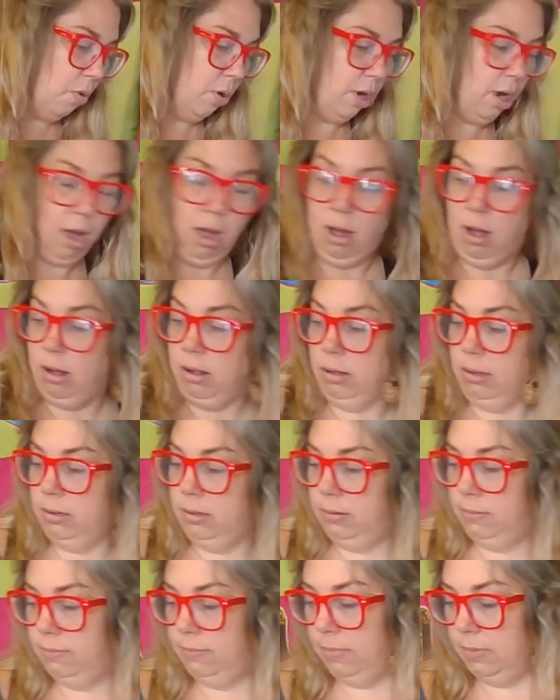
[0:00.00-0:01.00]
Warhol,
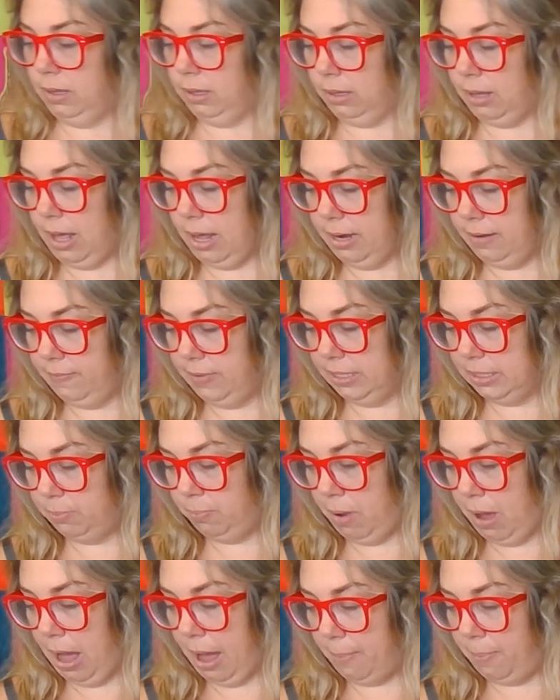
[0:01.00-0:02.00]
a lot of this
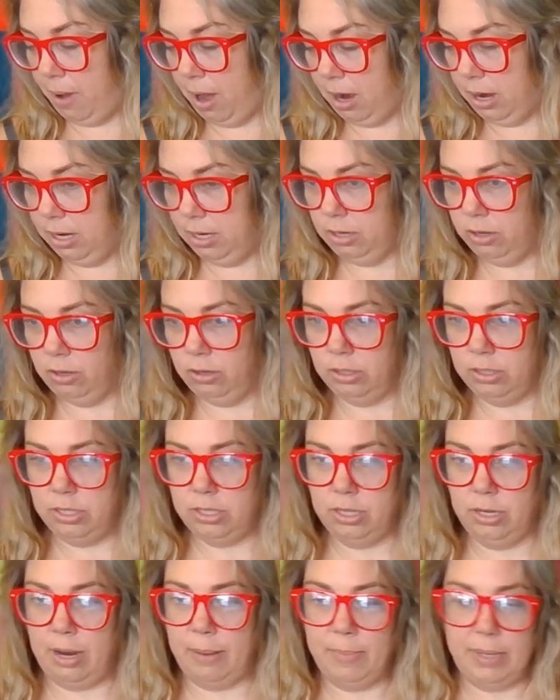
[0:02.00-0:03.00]
pop art
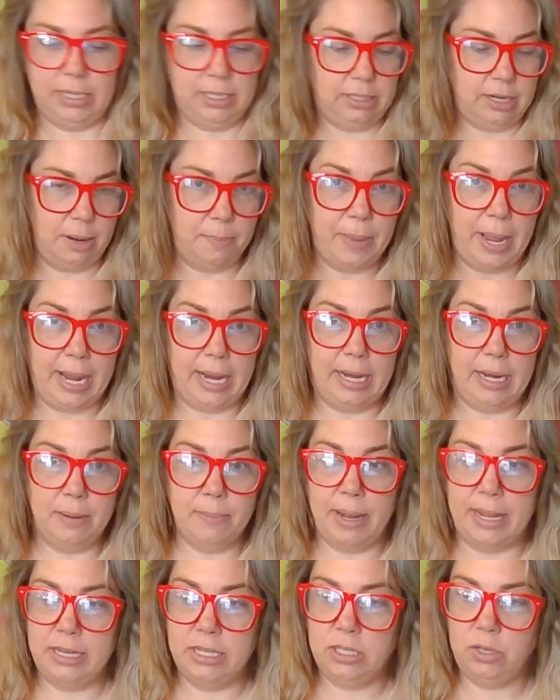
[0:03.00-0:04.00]
culture. I'm going to start
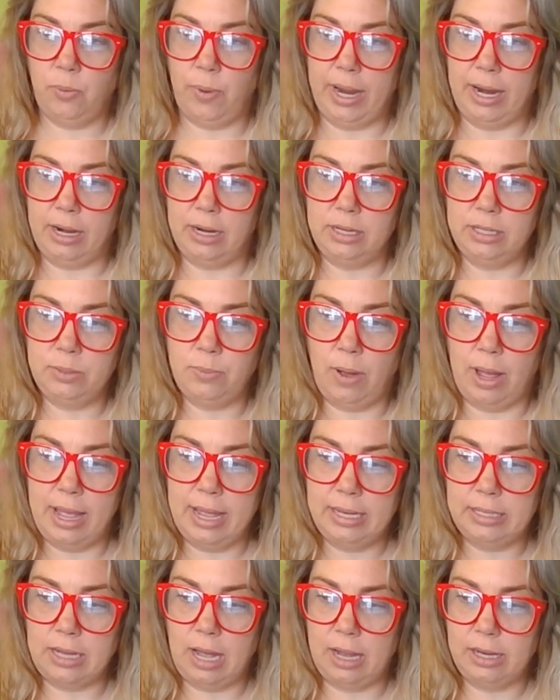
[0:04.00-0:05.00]
painting my squares while
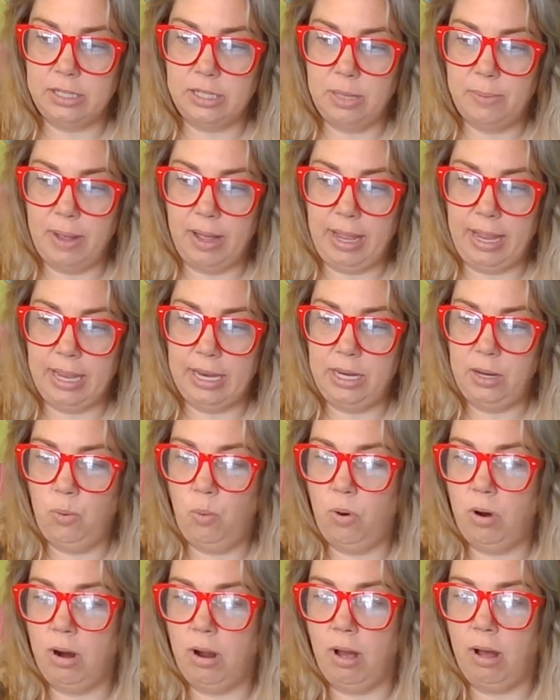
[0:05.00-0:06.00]
I talk to you about Andy
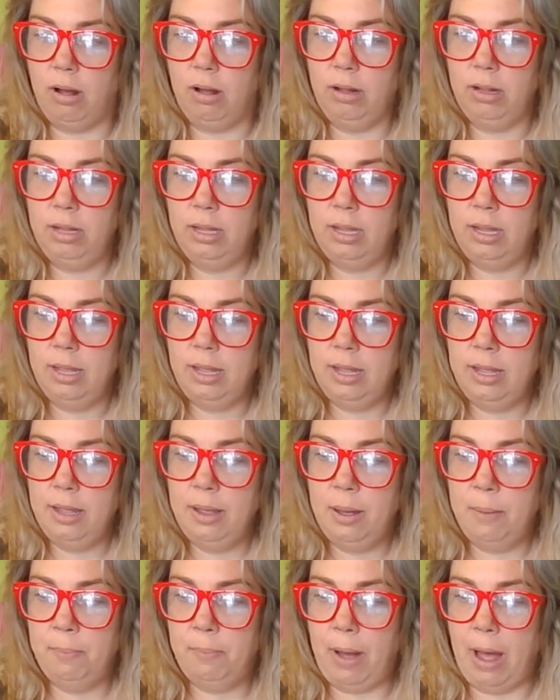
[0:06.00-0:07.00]
Warhol.
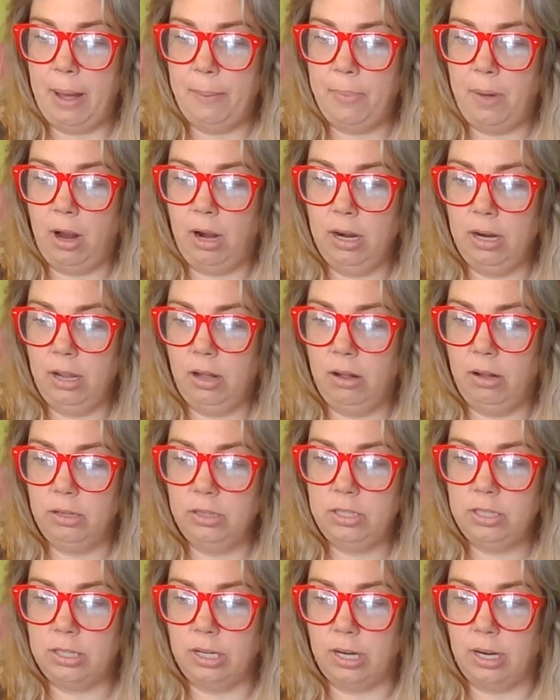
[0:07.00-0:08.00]
Pop art
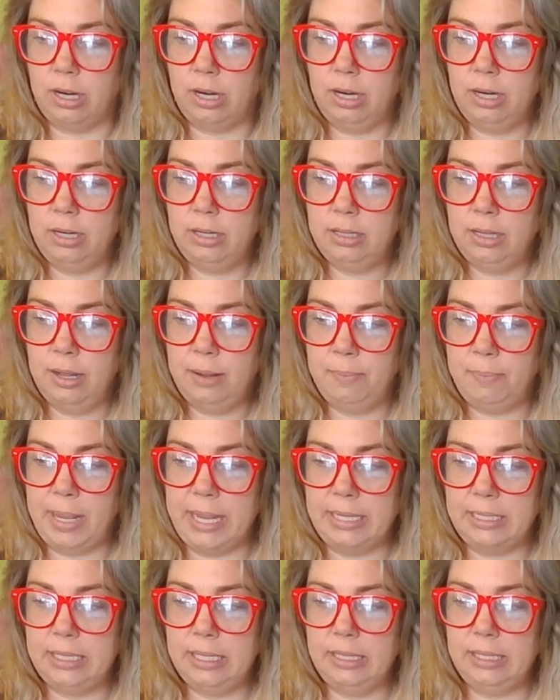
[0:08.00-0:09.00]
culture
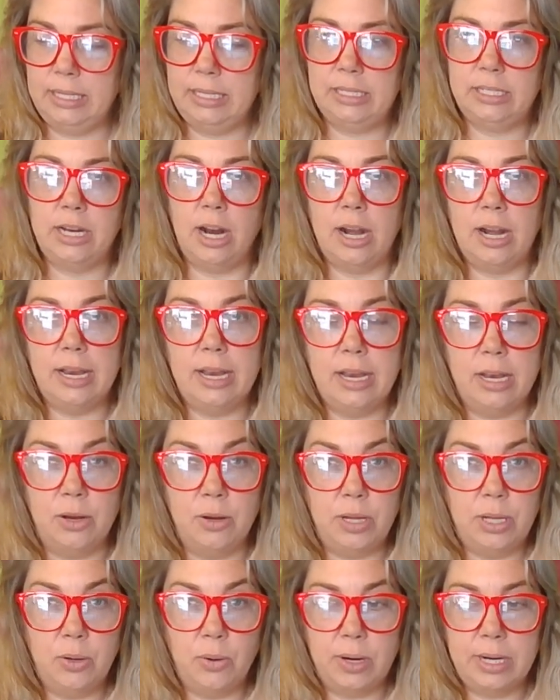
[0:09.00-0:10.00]
basically started in
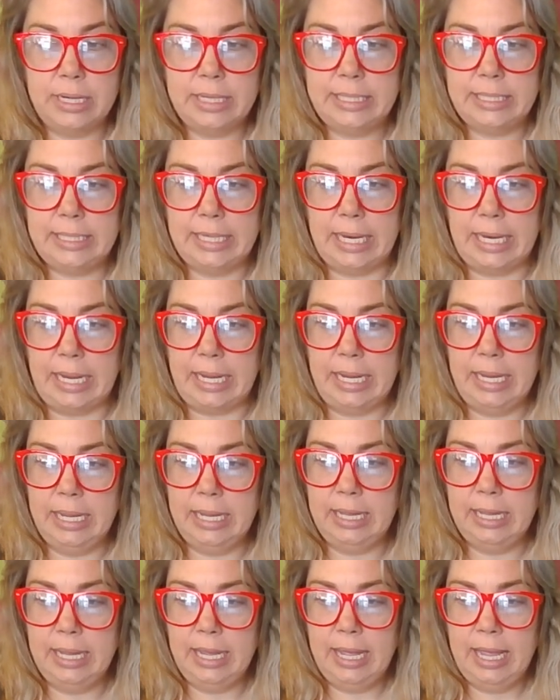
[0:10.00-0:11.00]
New York
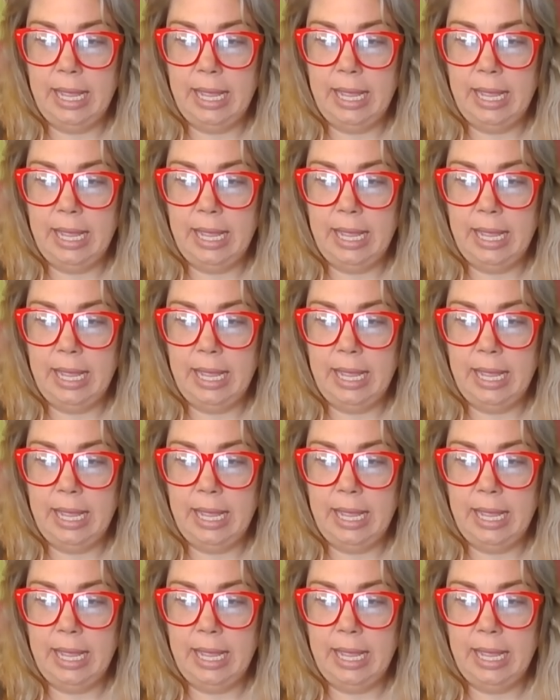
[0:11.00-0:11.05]
City,